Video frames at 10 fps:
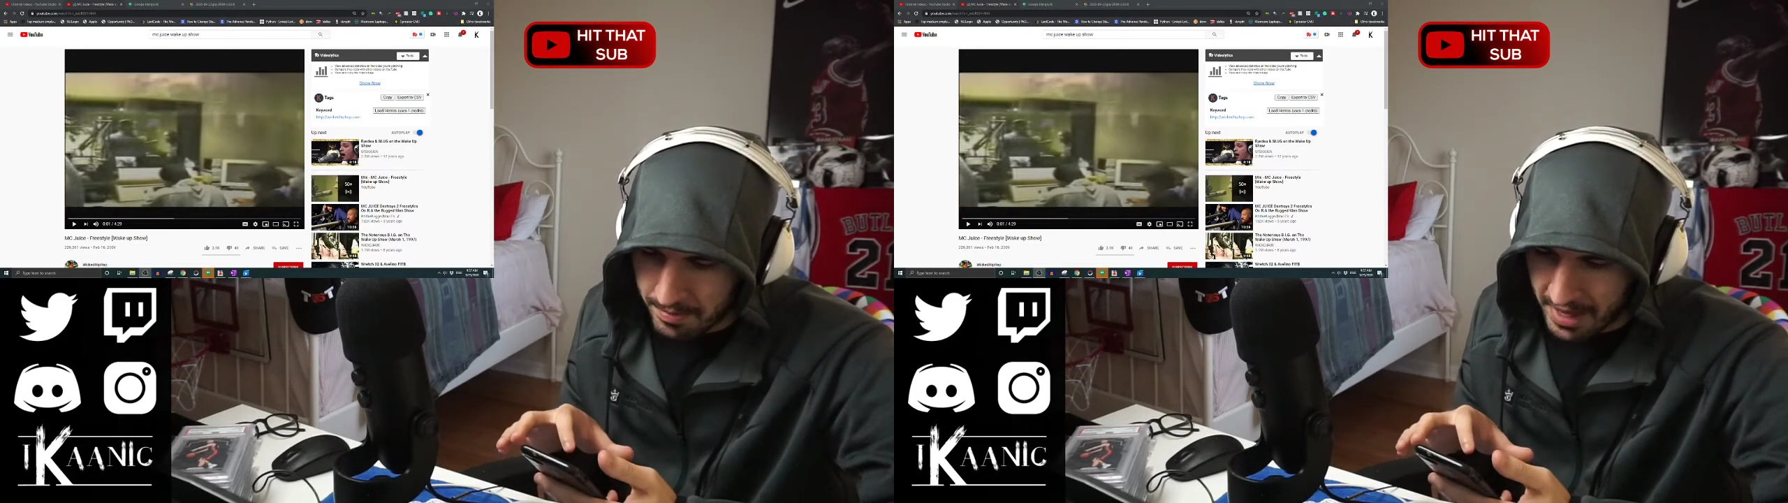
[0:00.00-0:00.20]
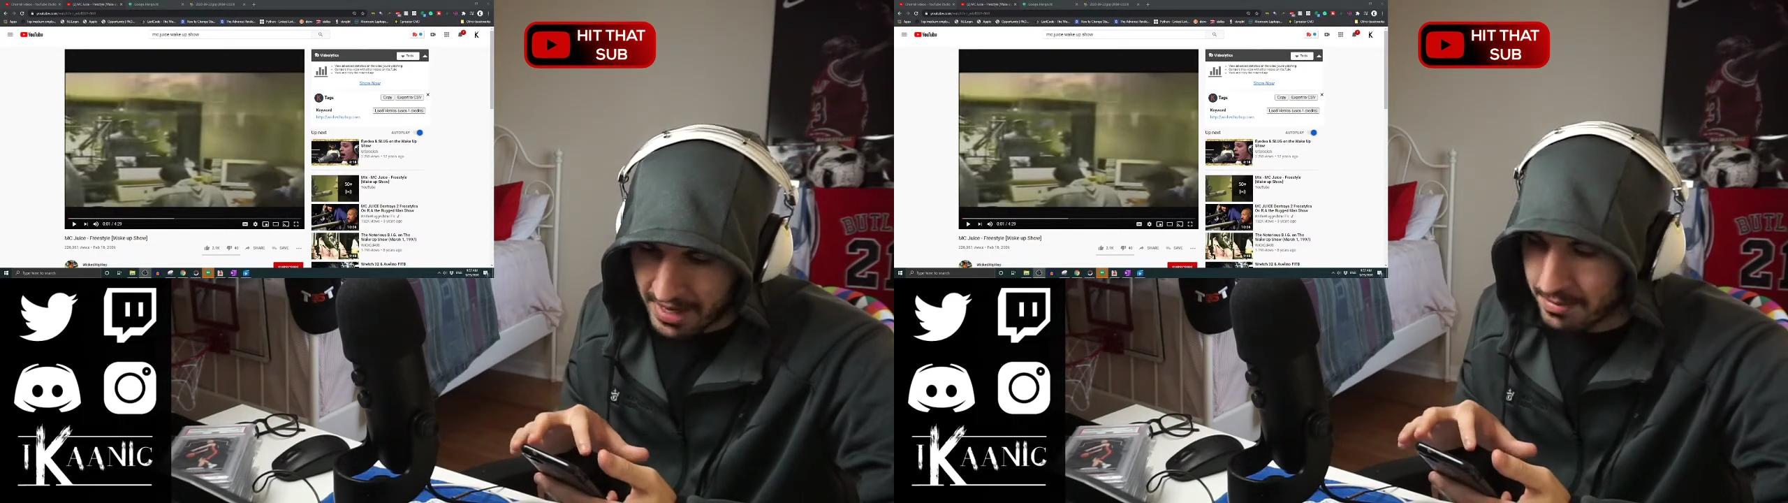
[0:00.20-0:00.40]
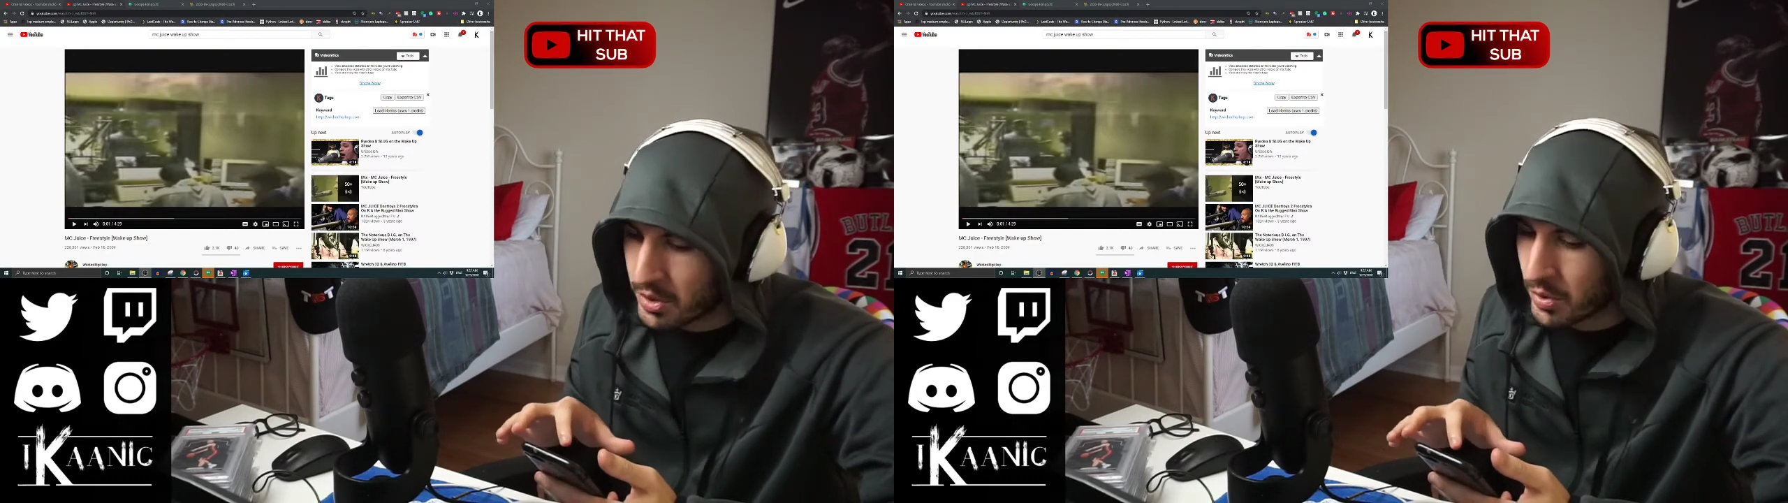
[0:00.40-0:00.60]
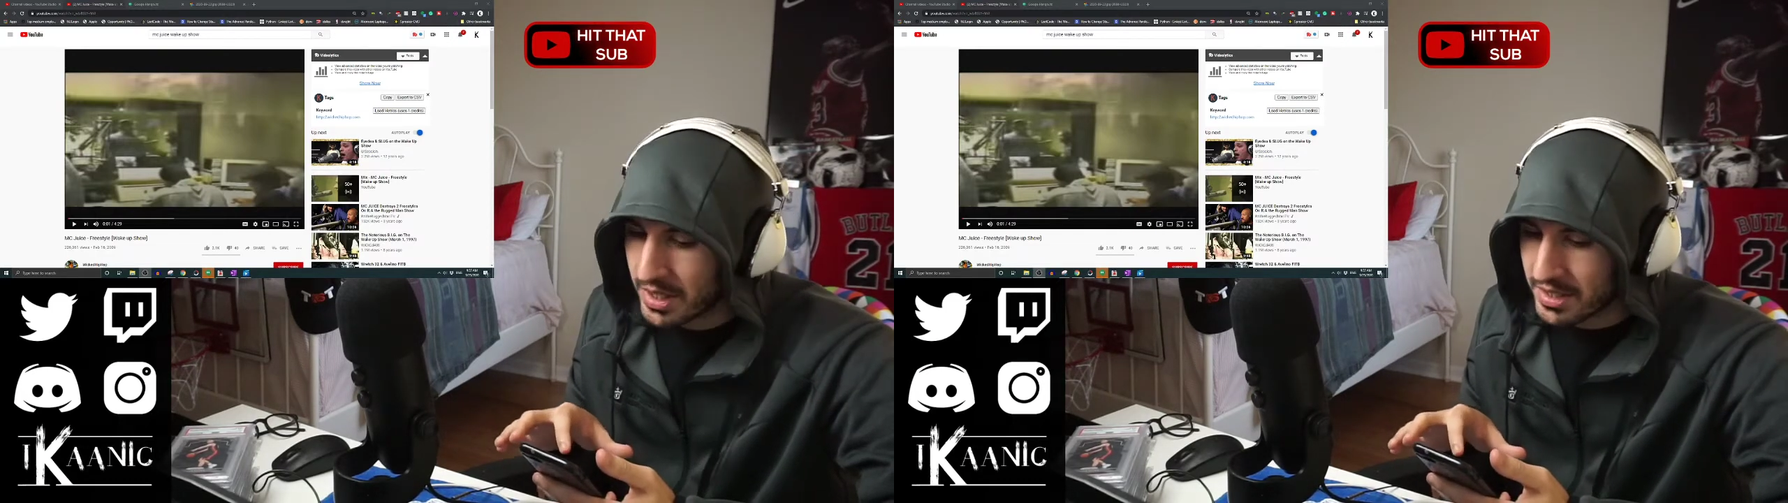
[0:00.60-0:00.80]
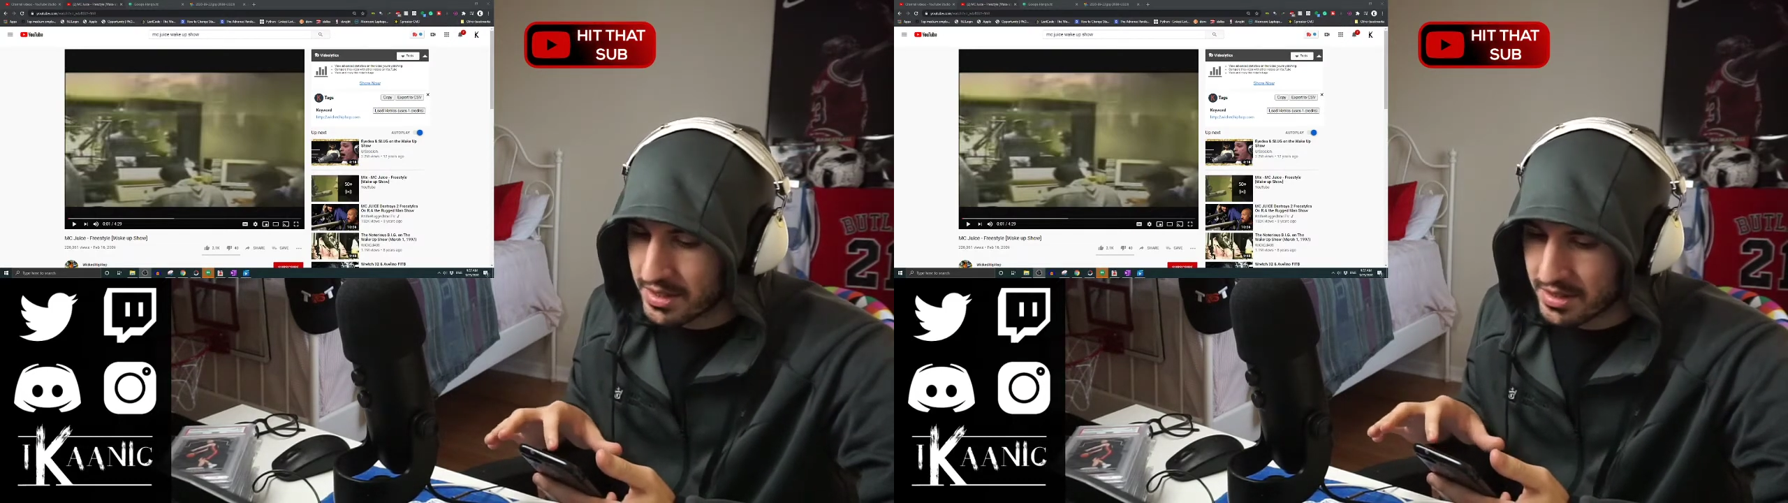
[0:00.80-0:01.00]

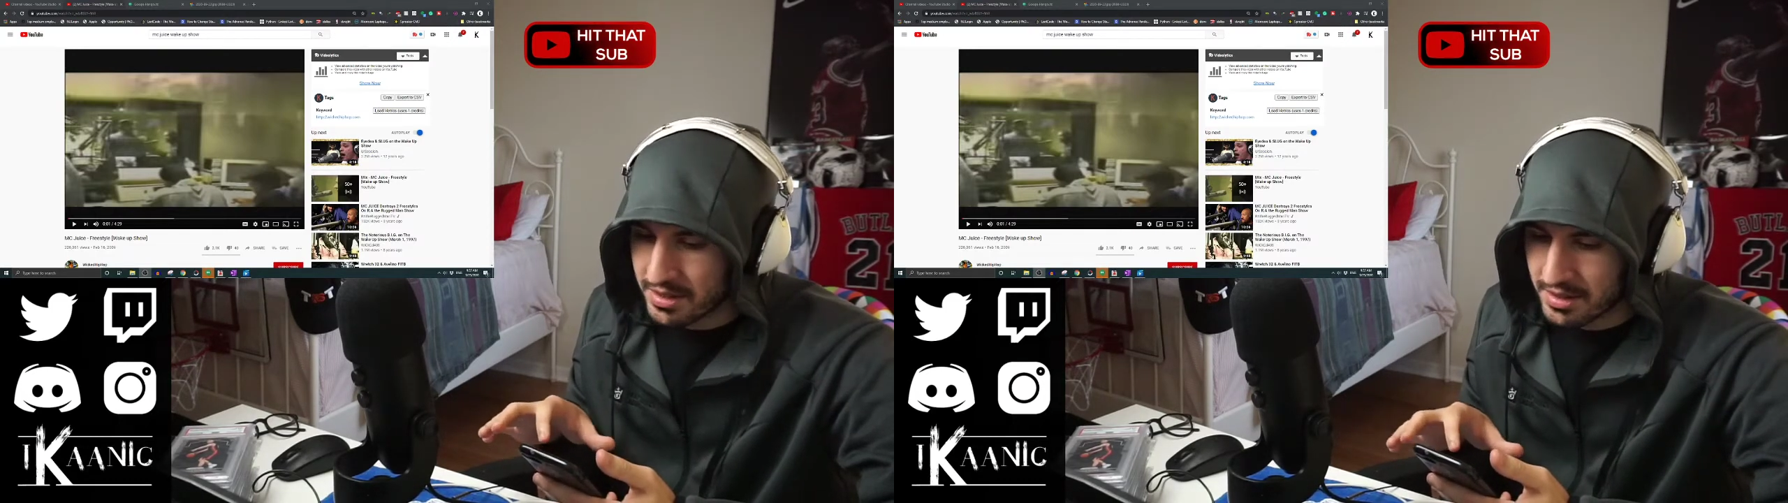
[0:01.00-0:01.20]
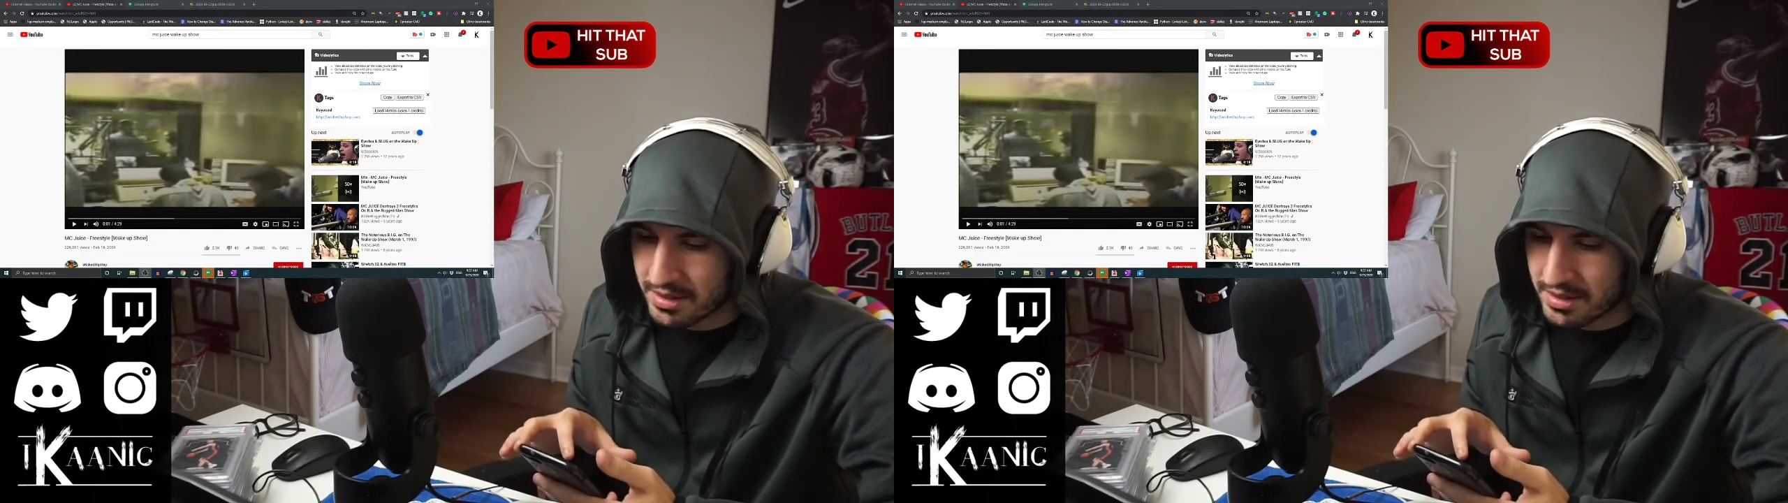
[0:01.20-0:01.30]
Haugus